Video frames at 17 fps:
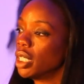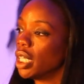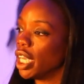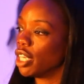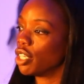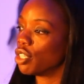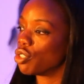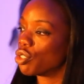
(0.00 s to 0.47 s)

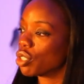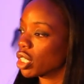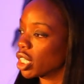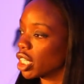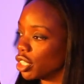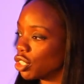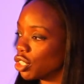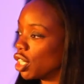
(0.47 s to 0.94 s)
is
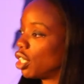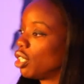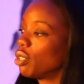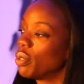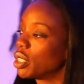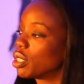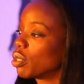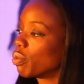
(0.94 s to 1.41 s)

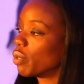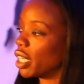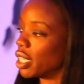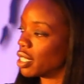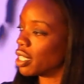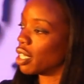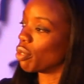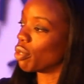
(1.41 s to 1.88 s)
continuing to
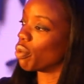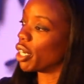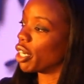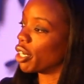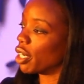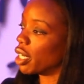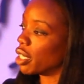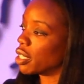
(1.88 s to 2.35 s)
raise the
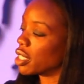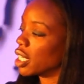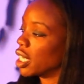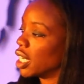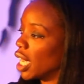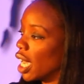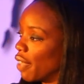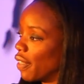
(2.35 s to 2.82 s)
awareness,
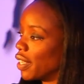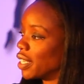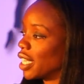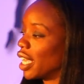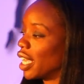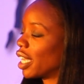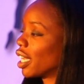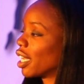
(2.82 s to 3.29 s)
and then
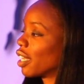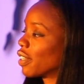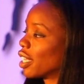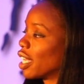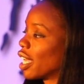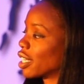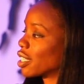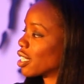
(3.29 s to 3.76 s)
taking it
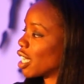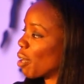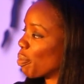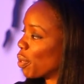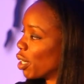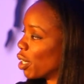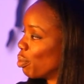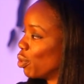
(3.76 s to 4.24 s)
the next
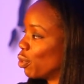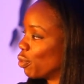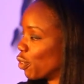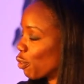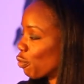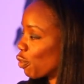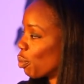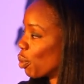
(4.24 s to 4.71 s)
step and
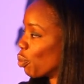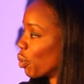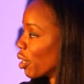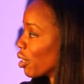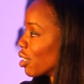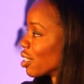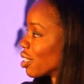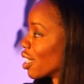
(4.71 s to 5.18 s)
moving from
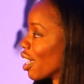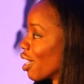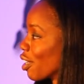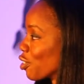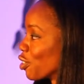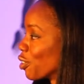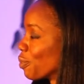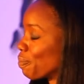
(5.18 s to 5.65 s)
awareness to
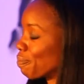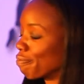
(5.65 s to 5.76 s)
action.